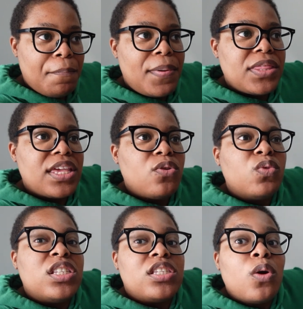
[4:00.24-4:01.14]
But then
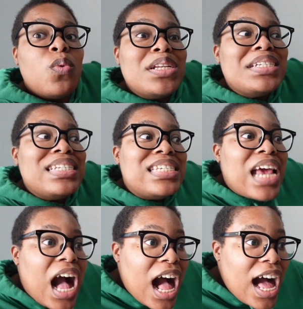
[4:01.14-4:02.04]
when someone
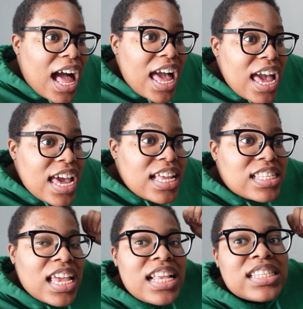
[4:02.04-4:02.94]

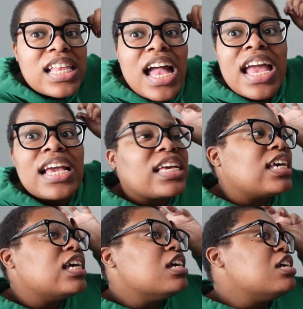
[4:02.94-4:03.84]
dies, it's
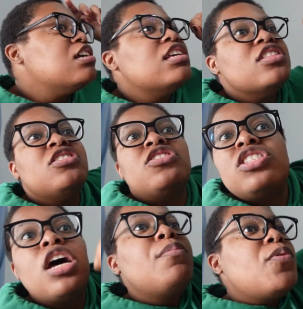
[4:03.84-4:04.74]
like
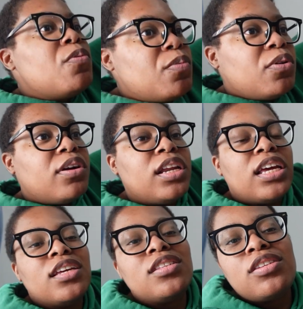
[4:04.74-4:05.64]
double
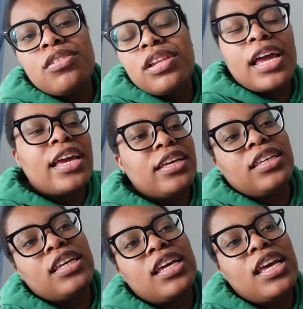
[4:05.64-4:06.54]
mourning. So
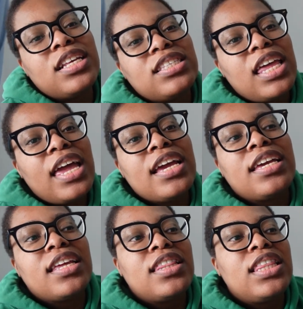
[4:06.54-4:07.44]
like it's
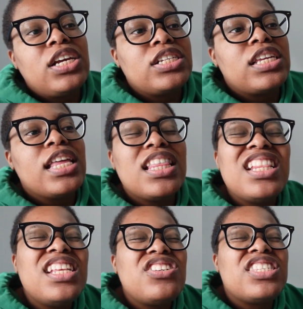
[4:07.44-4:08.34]
like there's and
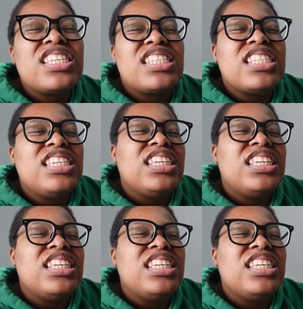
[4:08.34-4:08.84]
then there's this